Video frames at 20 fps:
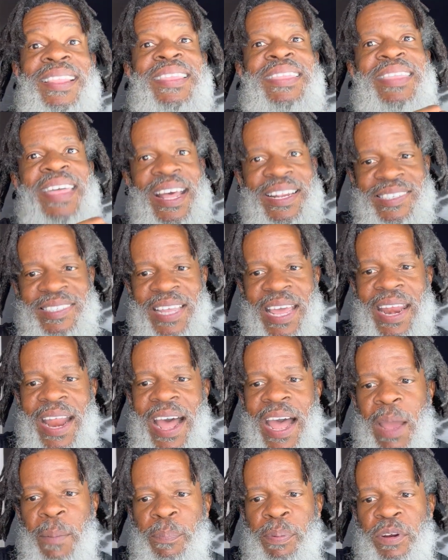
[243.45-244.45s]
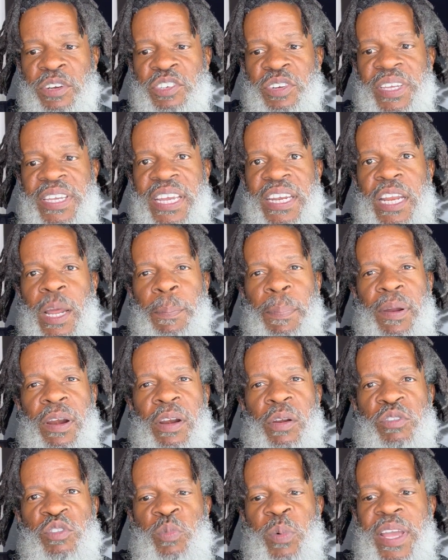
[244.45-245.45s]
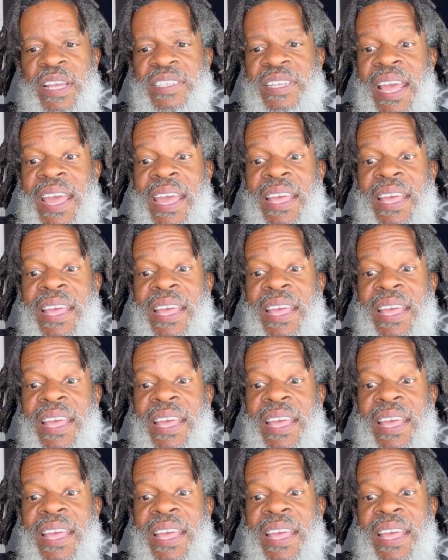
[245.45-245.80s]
That's that high pressure getting up under those wings.